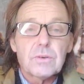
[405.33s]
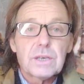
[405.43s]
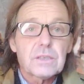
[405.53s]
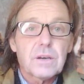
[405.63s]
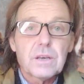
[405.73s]

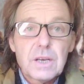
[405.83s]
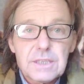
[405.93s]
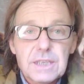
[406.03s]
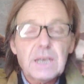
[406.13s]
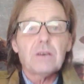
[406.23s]
It's got
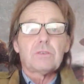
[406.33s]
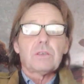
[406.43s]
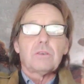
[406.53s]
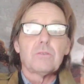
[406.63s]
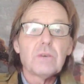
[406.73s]

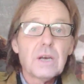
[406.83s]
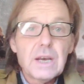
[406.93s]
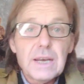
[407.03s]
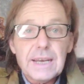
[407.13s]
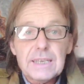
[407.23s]
CO2
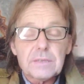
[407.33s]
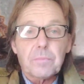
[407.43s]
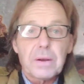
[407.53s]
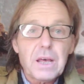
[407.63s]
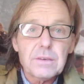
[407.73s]
is
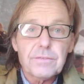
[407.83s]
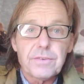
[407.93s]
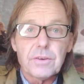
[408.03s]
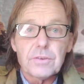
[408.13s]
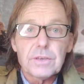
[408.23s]
plant
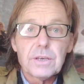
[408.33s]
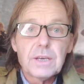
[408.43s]
food.